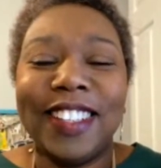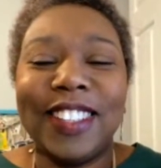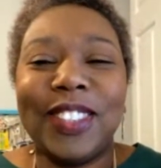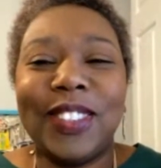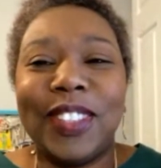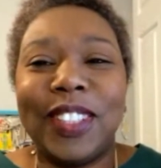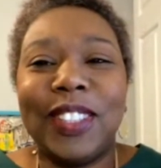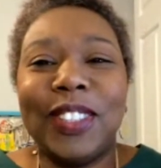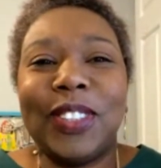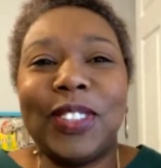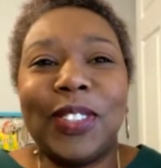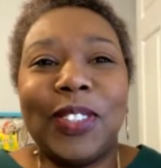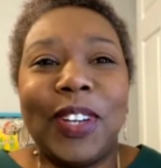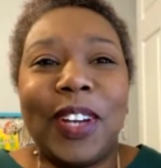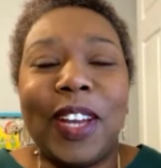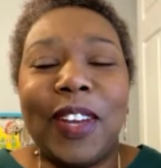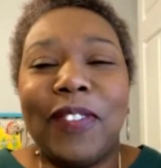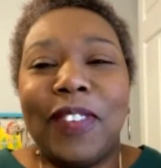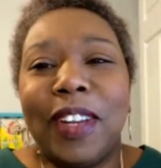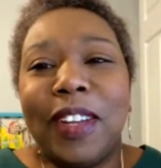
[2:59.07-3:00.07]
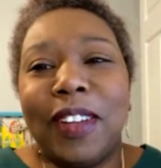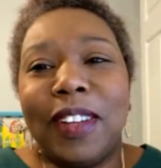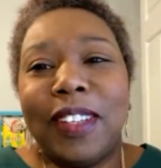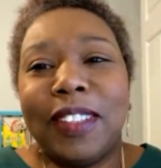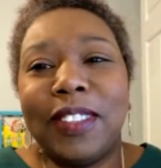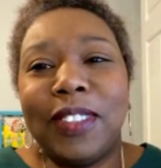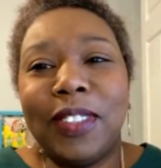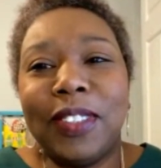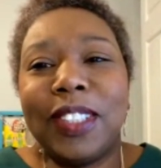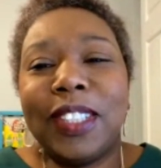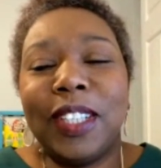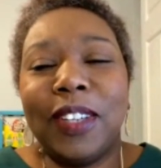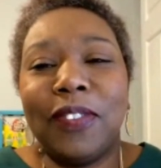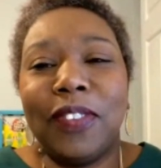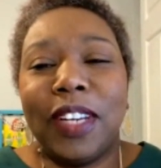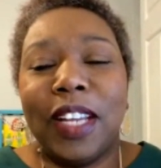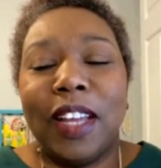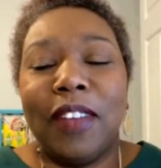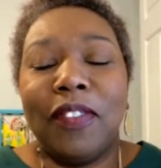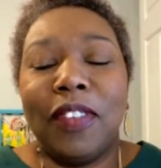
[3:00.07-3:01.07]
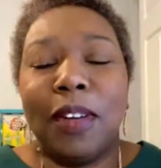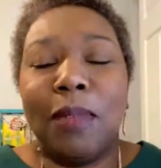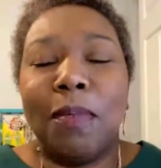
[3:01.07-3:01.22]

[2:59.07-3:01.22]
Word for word: to enjoy your having yourself and have an